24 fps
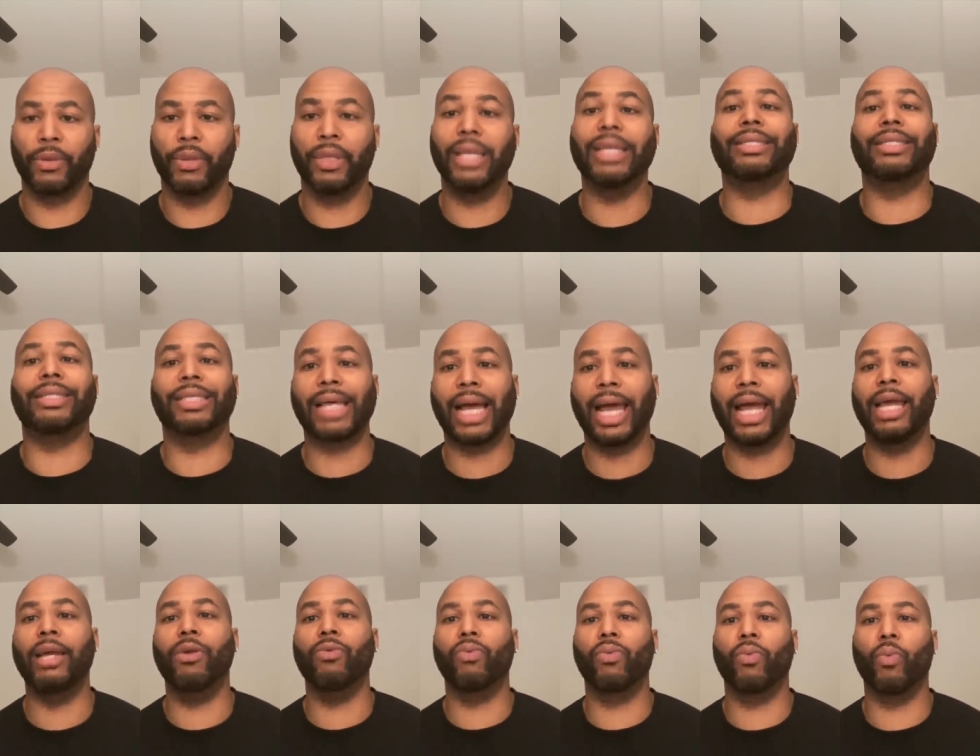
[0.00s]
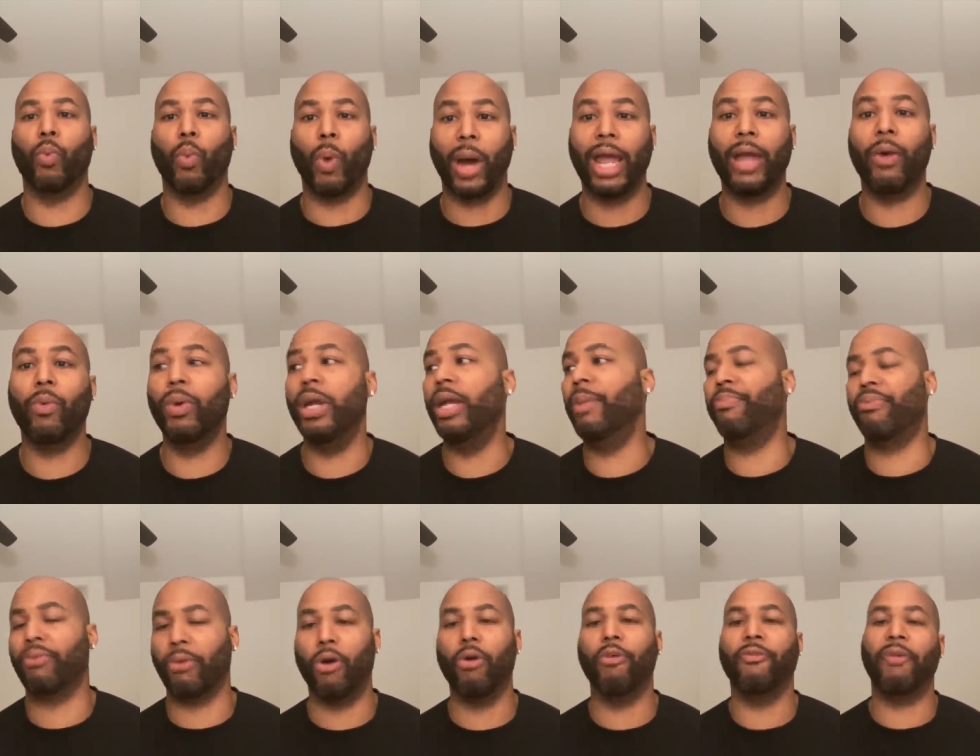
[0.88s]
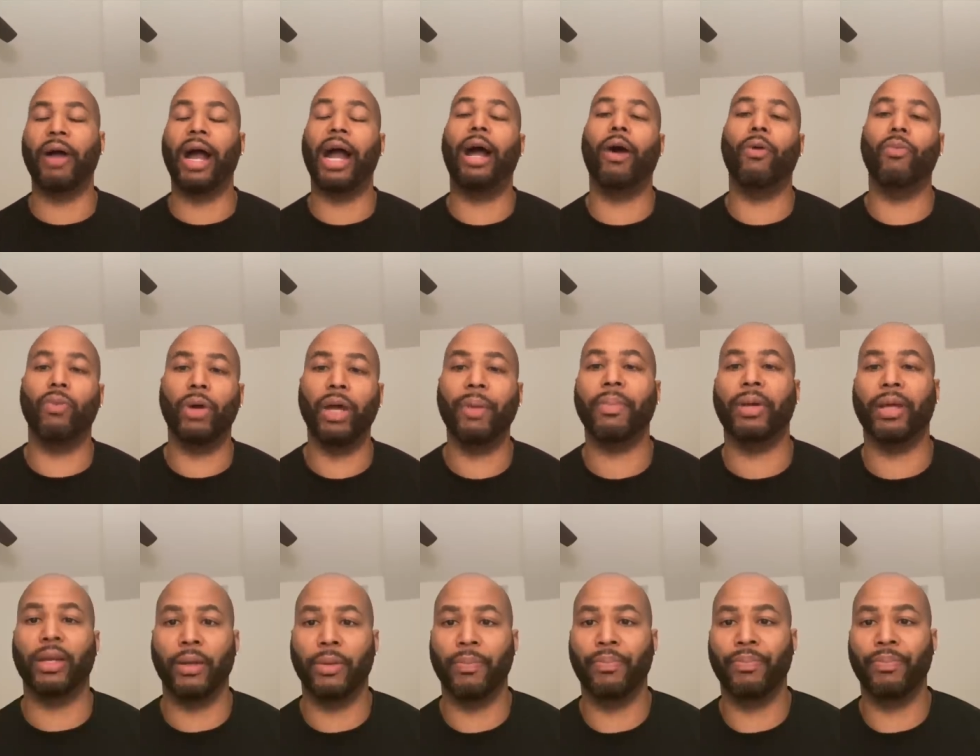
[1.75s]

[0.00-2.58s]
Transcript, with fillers: The same way we profile women.